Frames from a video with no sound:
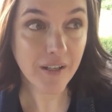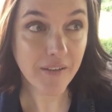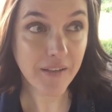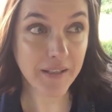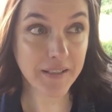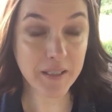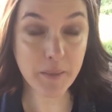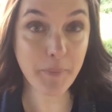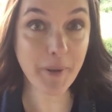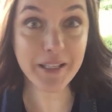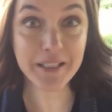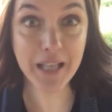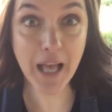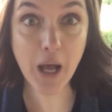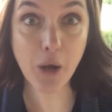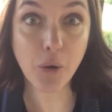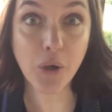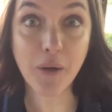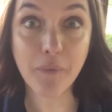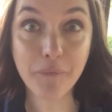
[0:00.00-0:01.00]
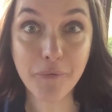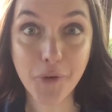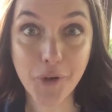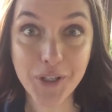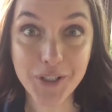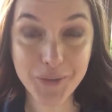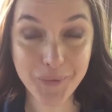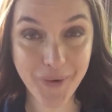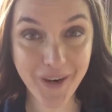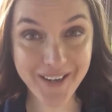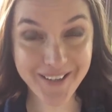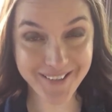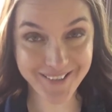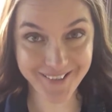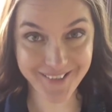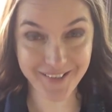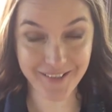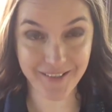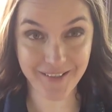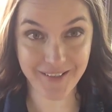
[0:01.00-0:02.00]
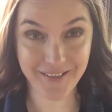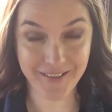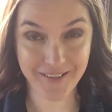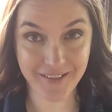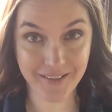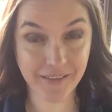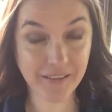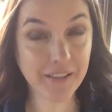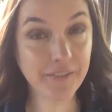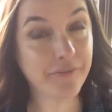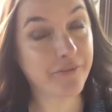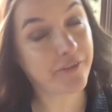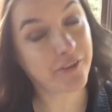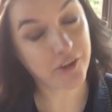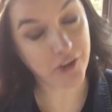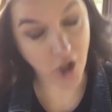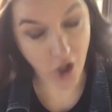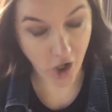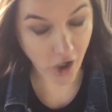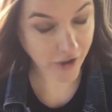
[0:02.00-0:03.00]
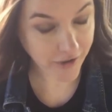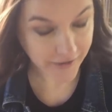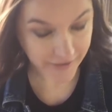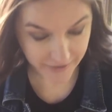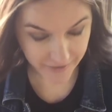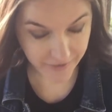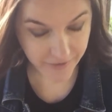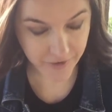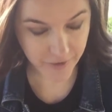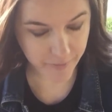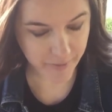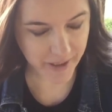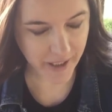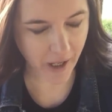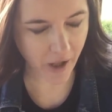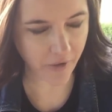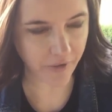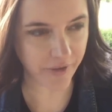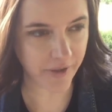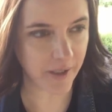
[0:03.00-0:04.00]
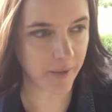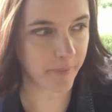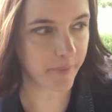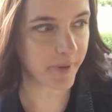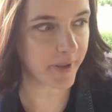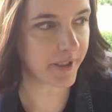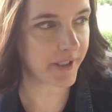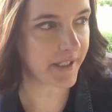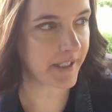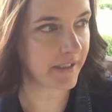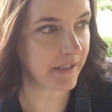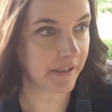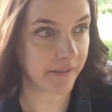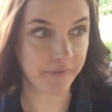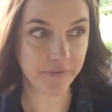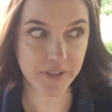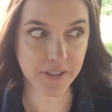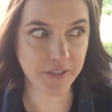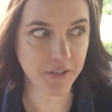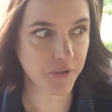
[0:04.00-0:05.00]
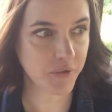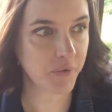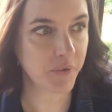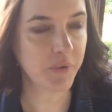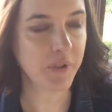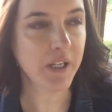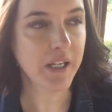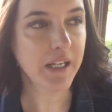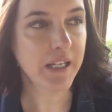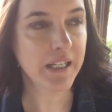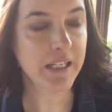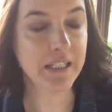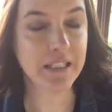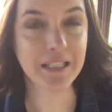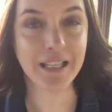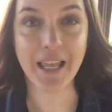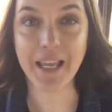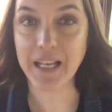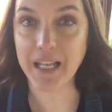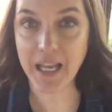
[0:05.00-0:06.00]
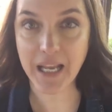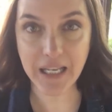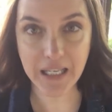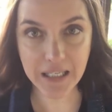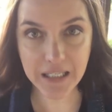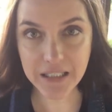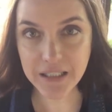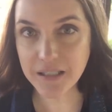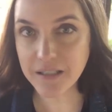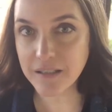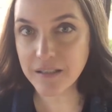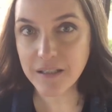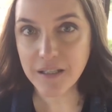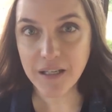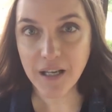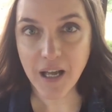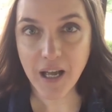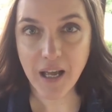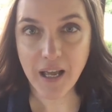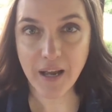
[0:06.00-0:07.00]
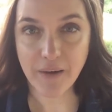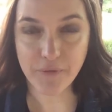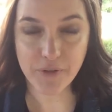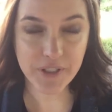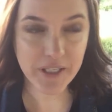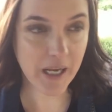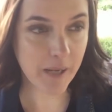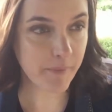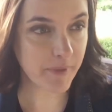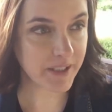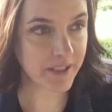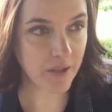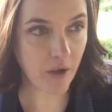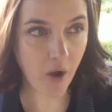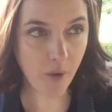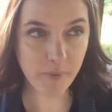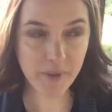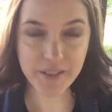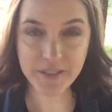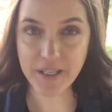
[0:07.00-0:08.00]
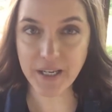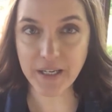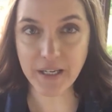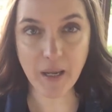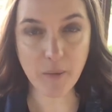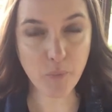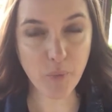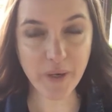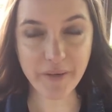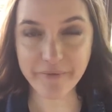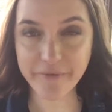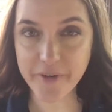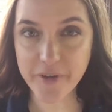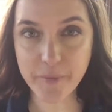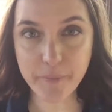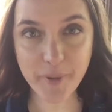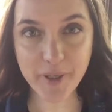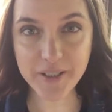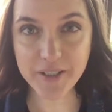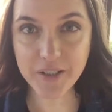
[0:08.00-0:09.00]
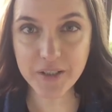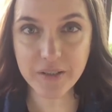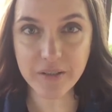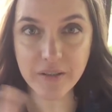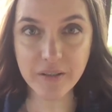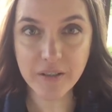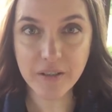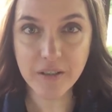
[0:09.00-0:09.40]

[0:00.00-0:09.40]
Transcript: that's the best outcome for us, right? Is to is to live long and to be healthy. But he lived into his late 80s. Every time I saw him, he's like, "I'm waiting for the bus.